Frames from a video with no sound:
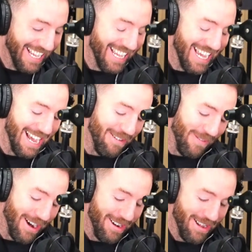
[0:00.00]
Yeah,
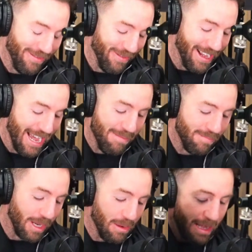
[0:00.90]
fair enough.
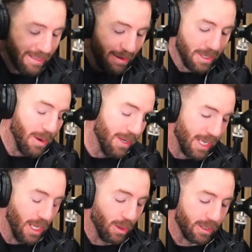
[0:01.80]
Going
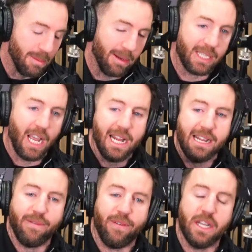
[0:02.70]
into the autumn, obviously
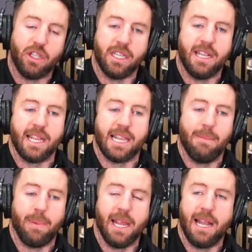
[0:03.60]
Ireland finishing their
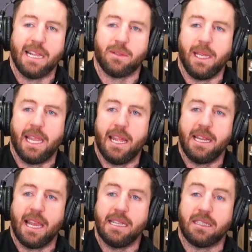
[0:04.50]
campaign last weekend
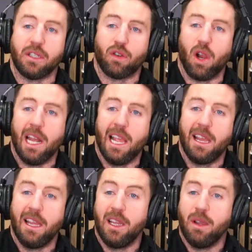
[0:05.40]
against Australia,